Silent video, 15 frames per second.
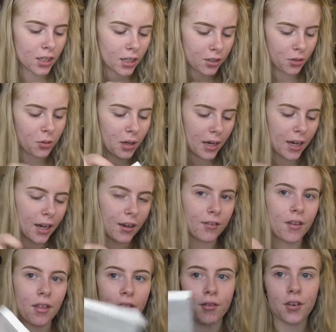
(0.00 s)
I don't
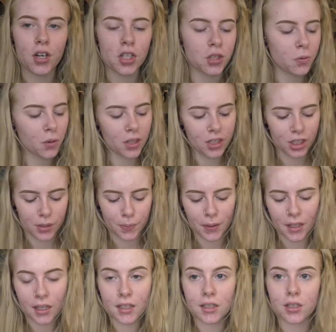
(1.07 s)
have the first one just
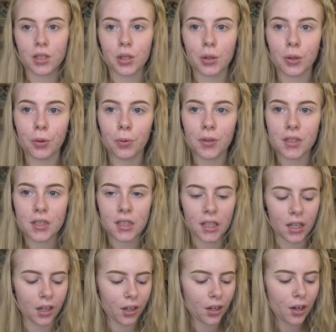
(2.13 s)
because there was
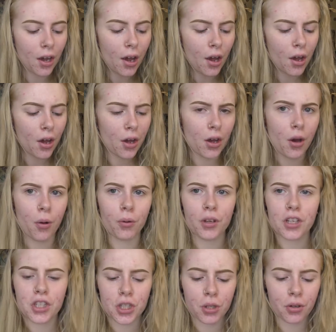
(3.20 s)
like
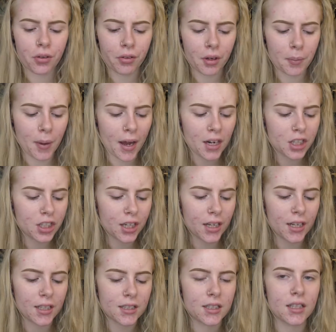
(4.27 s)
only 2 or 3 matte
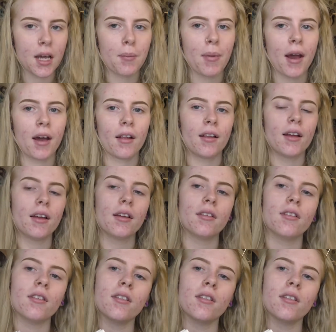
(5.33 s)
shades in that palette.